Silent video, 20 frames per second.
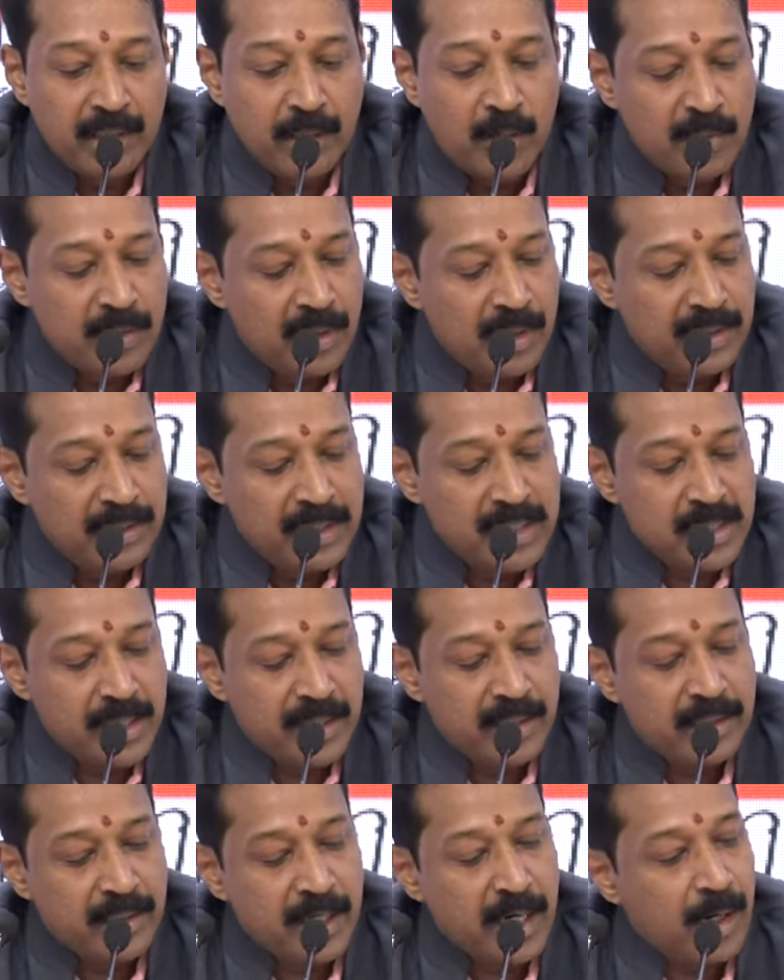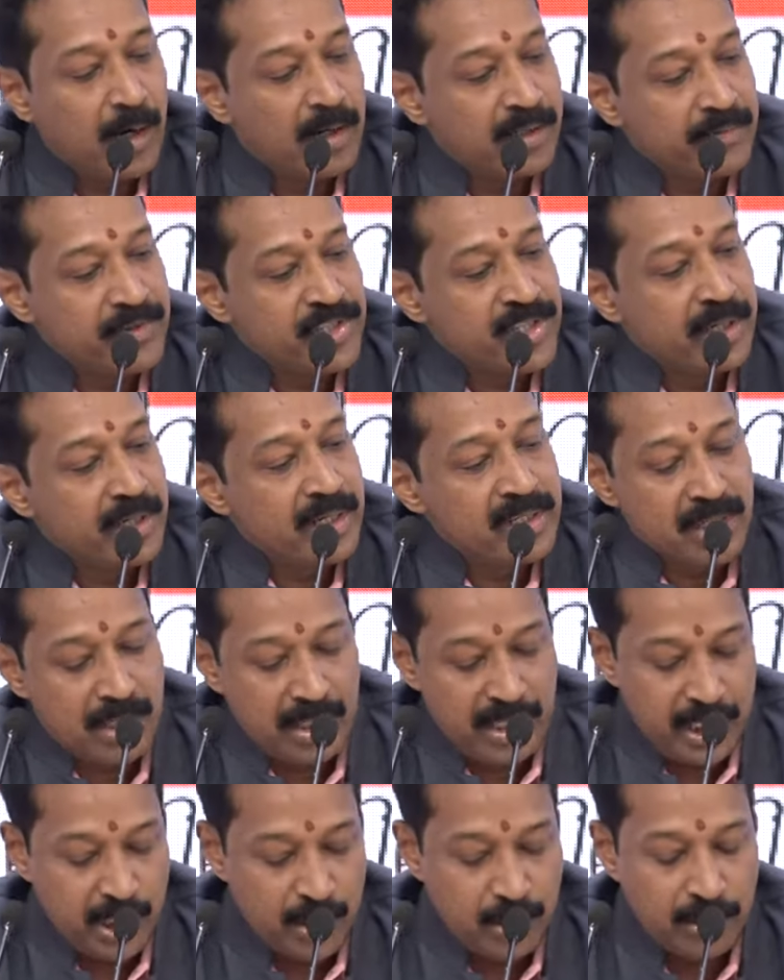Not only this study, there are a lot of studies
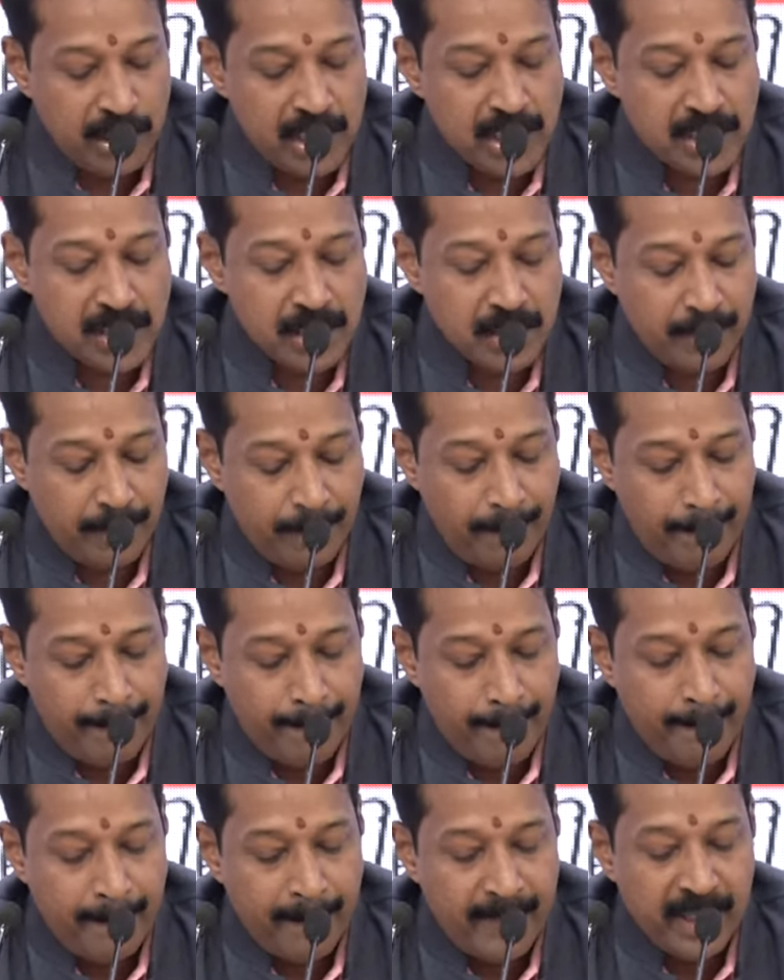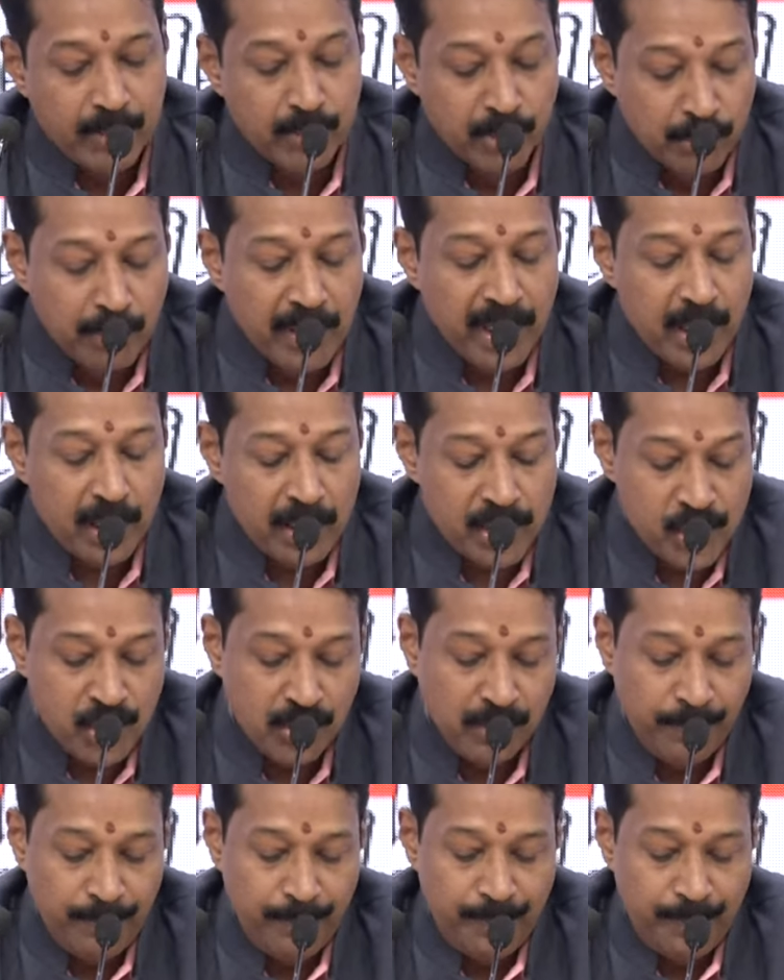related to this in Mumbai also.